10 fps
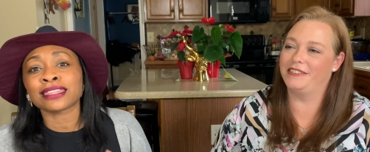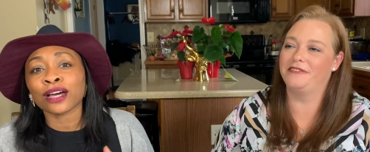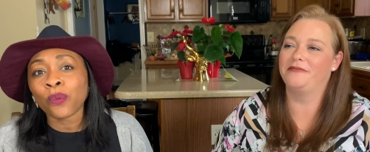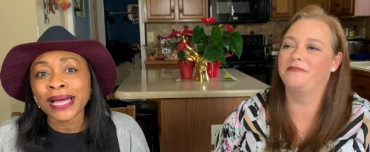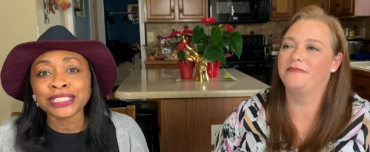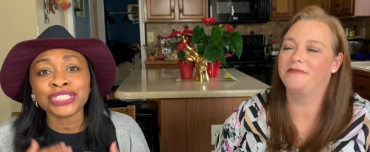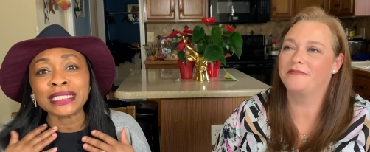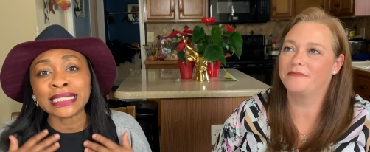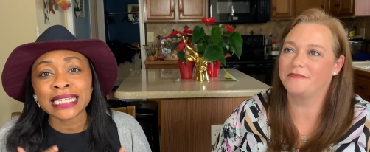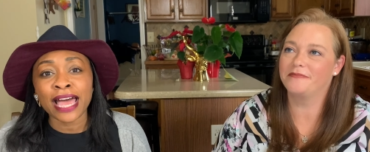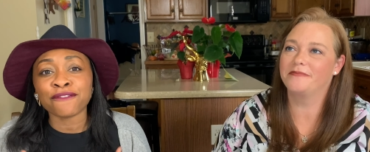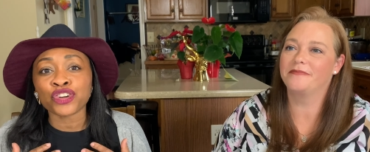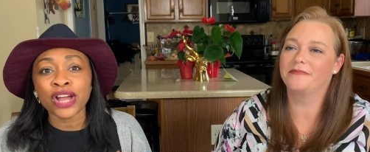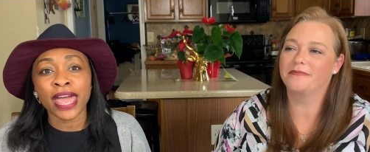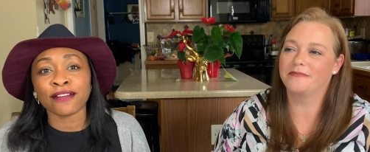Speaker 1: the questions
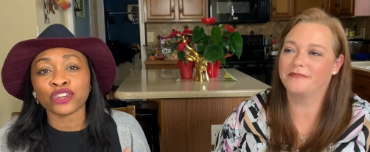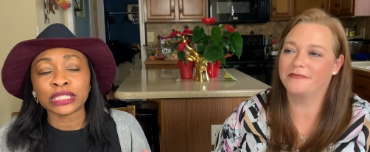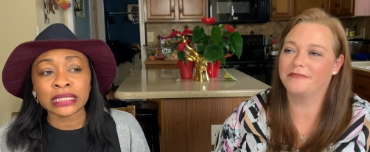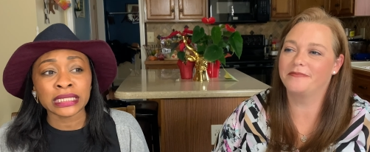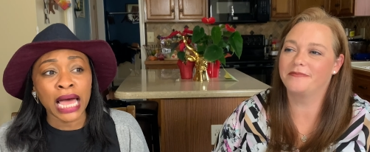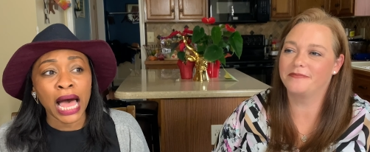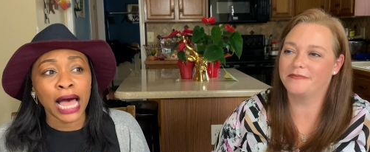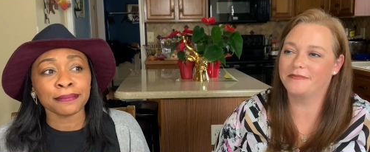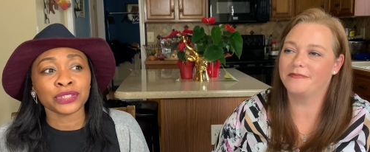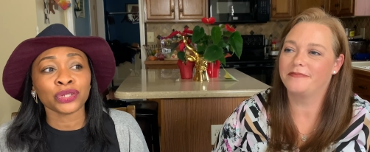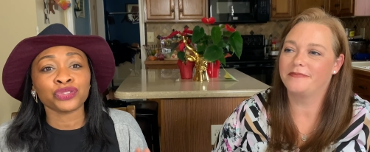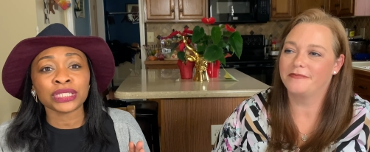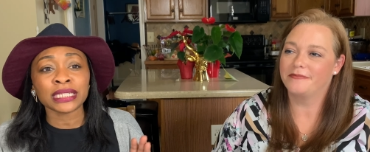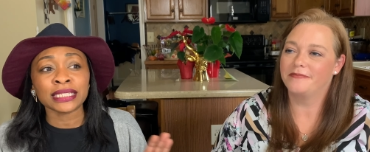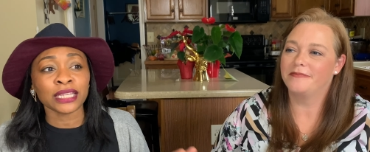never ever stop. So
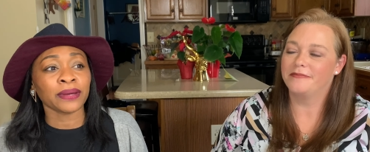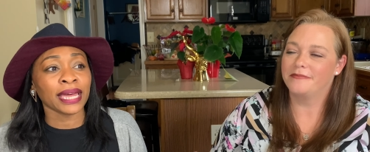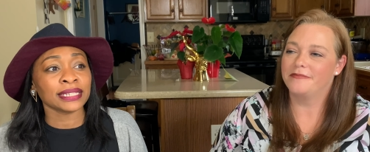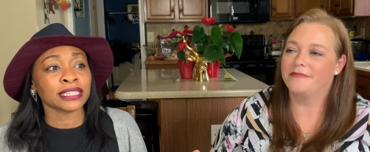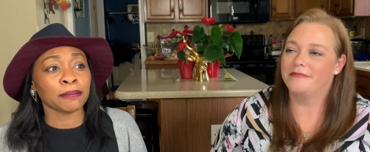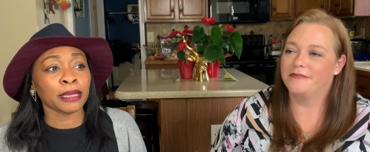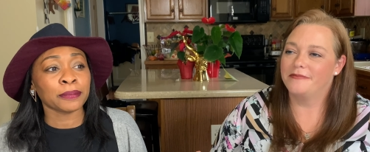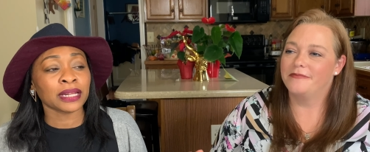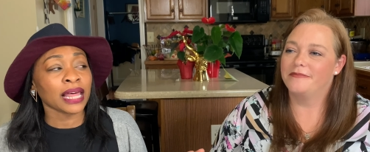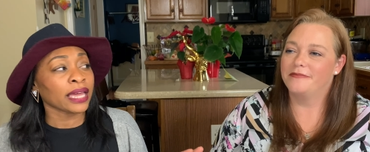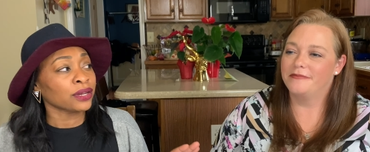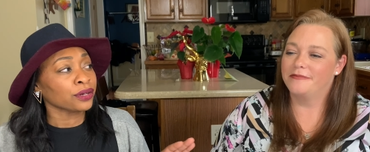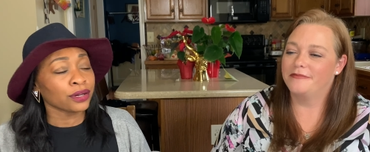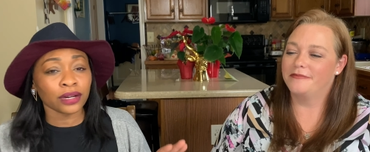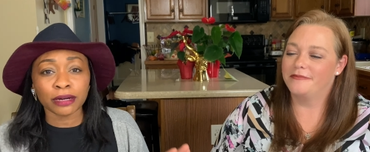just it's okay to tell people to like
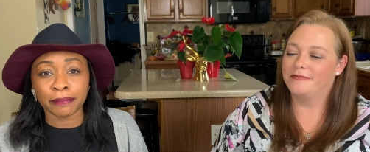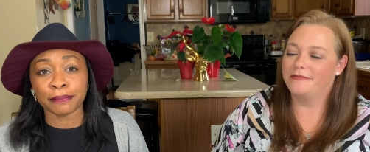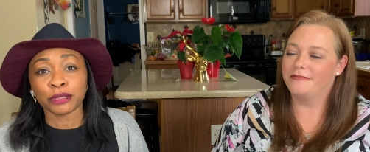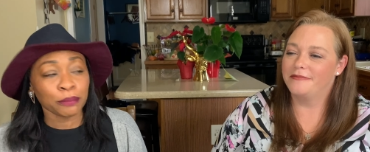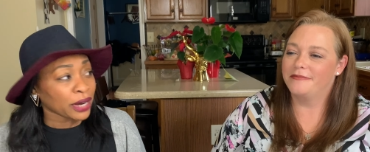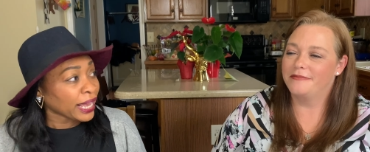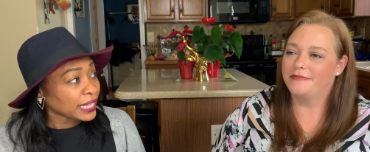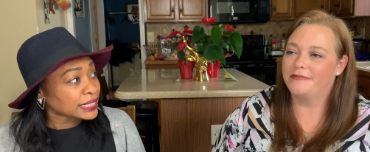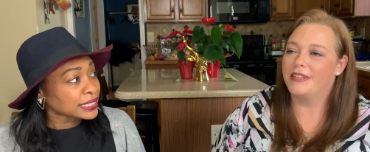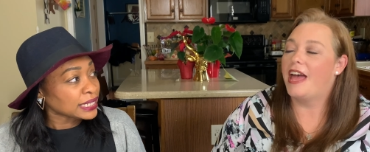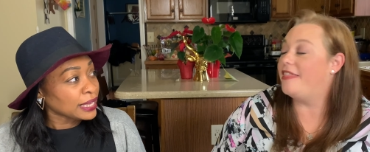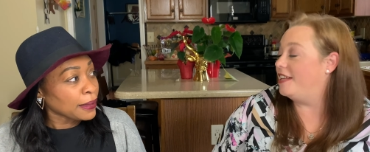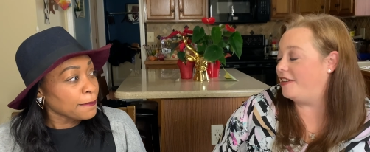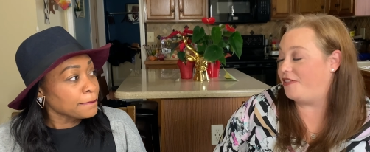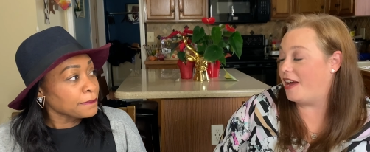pump your brakes. And then
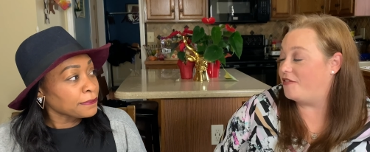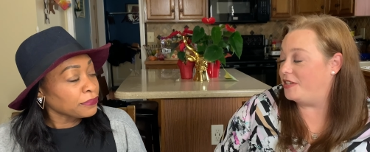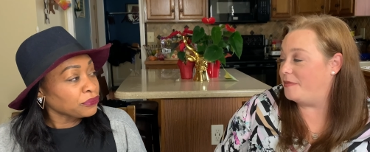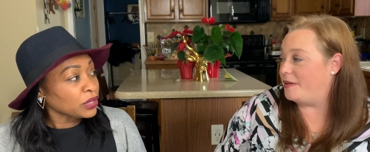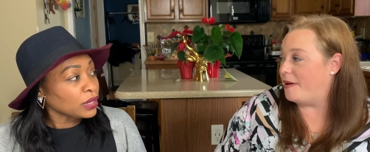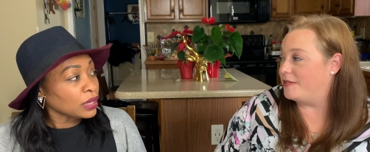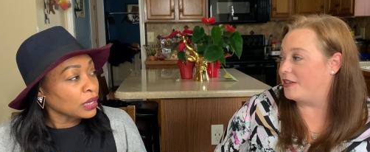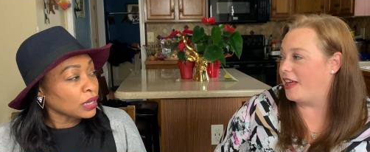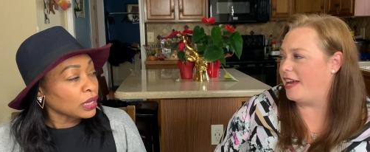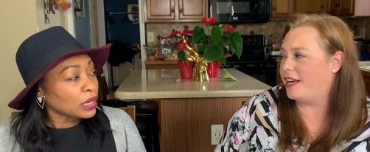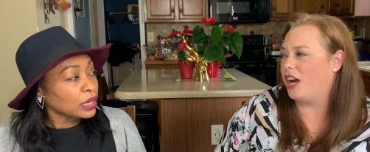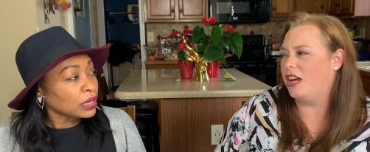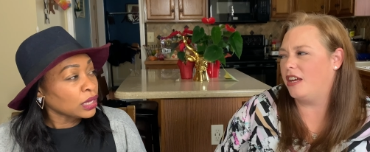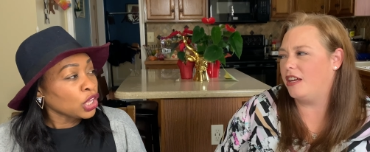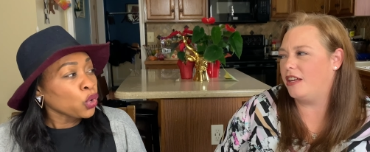if
Speaker 2: you have too many babies, you're like,
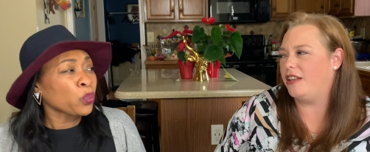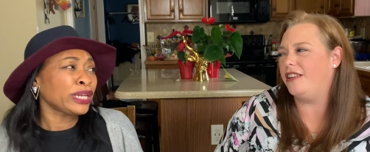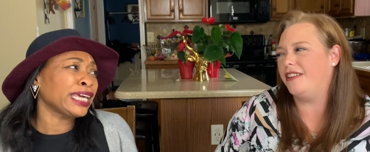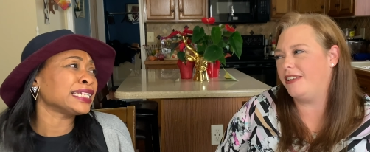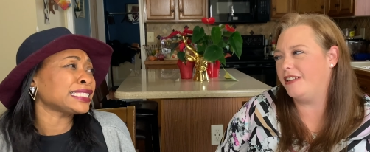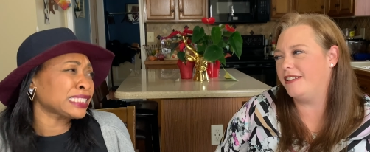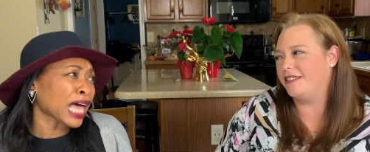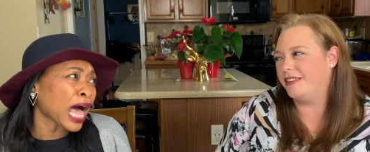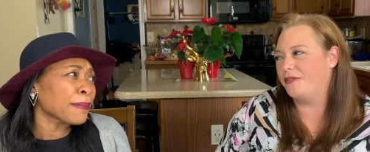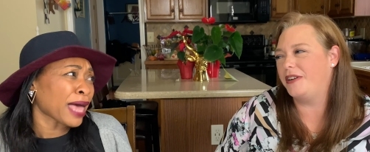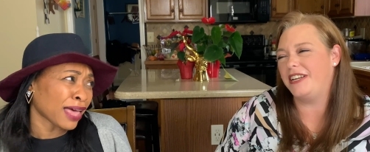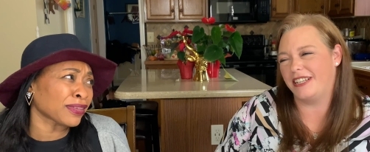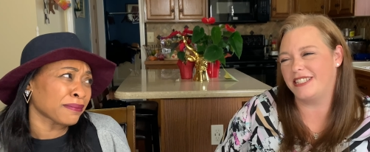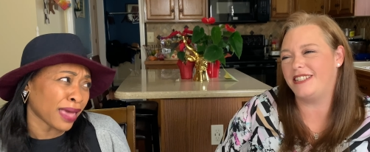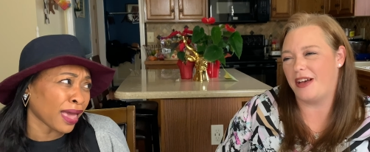
Speaker 1: when are you gonna stop Stop
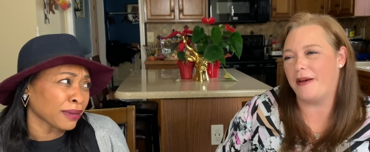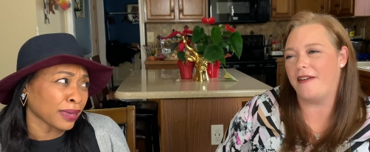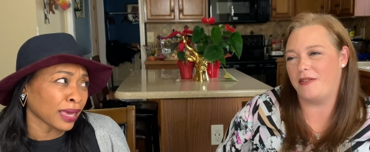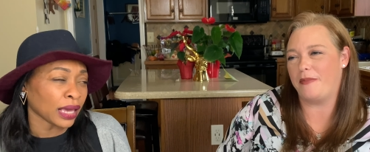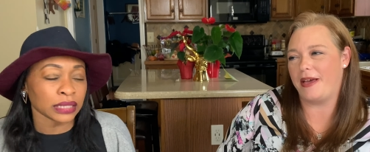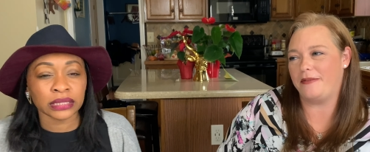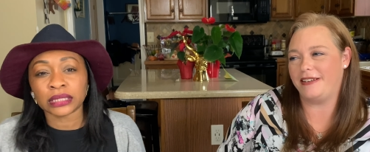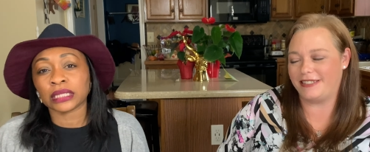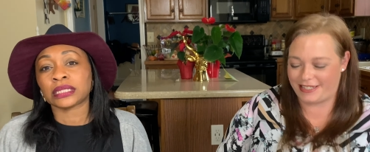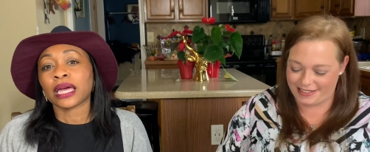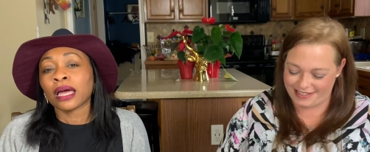having babies?